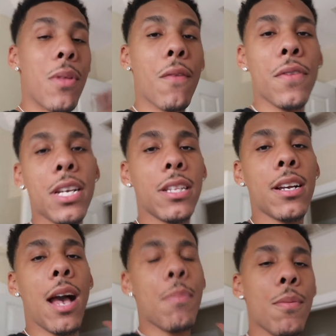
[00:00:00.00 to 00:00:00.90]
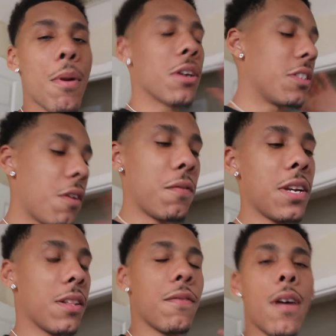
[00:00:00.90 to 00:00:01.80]
Don't forget to copy your merch. Don't
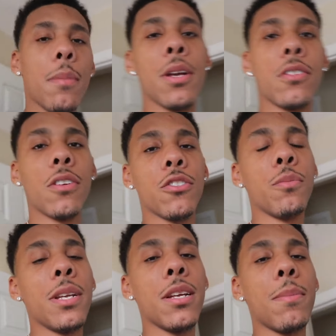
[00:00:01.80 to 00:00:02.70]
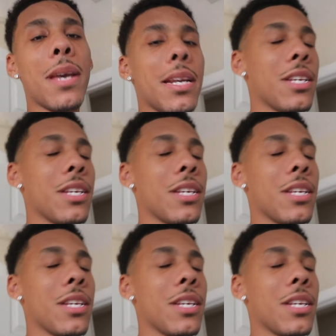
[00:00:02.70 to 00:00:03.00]
forget to follow me on social media, man.